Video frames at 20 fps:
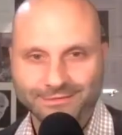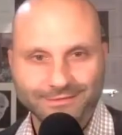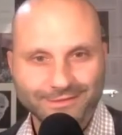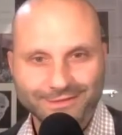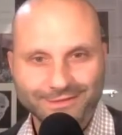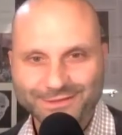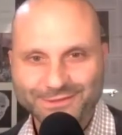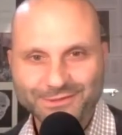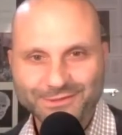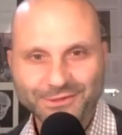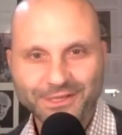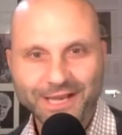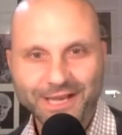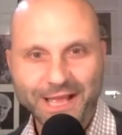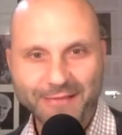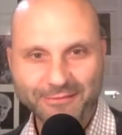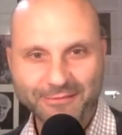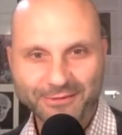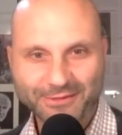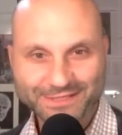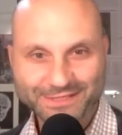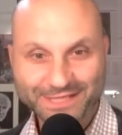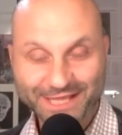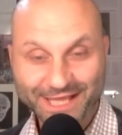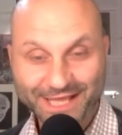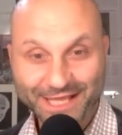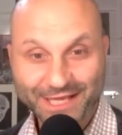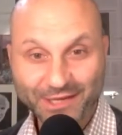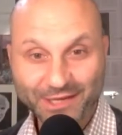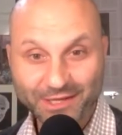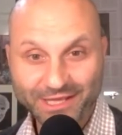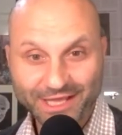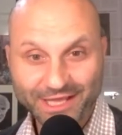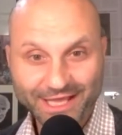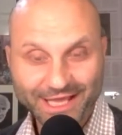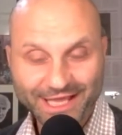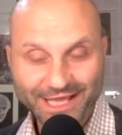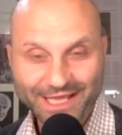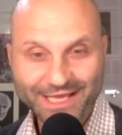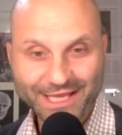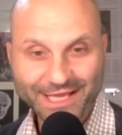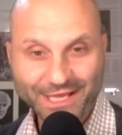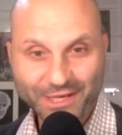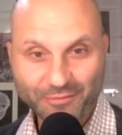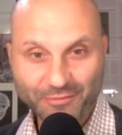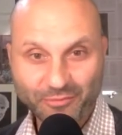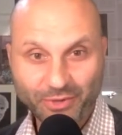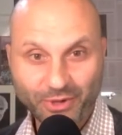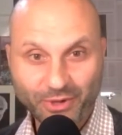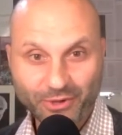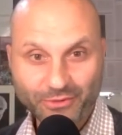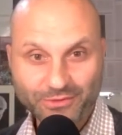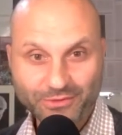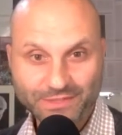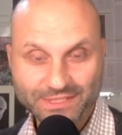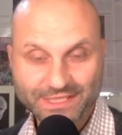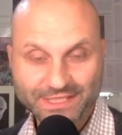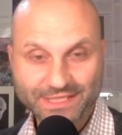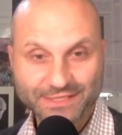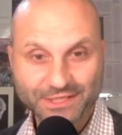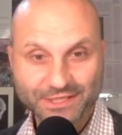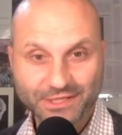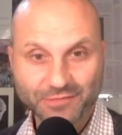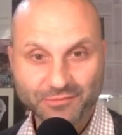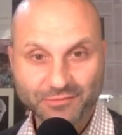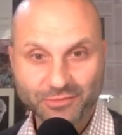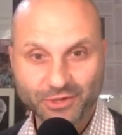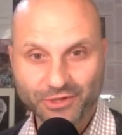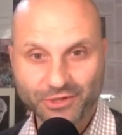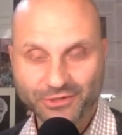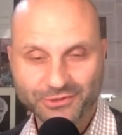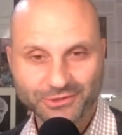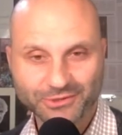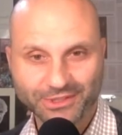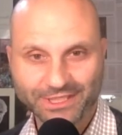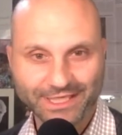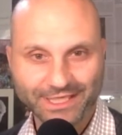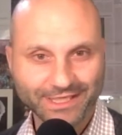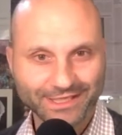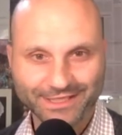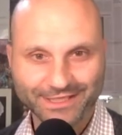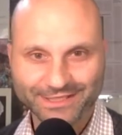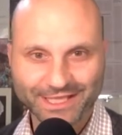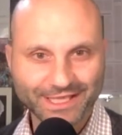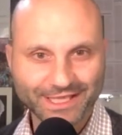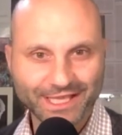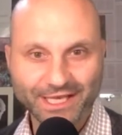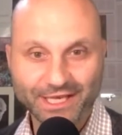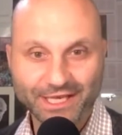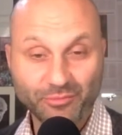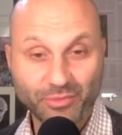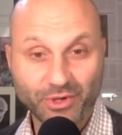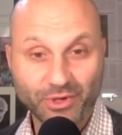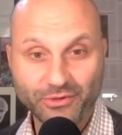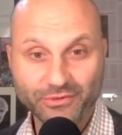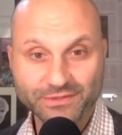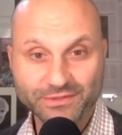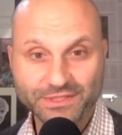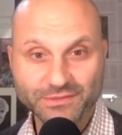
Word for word: It's not going to happen because opposes this commercially. It, it, opposes.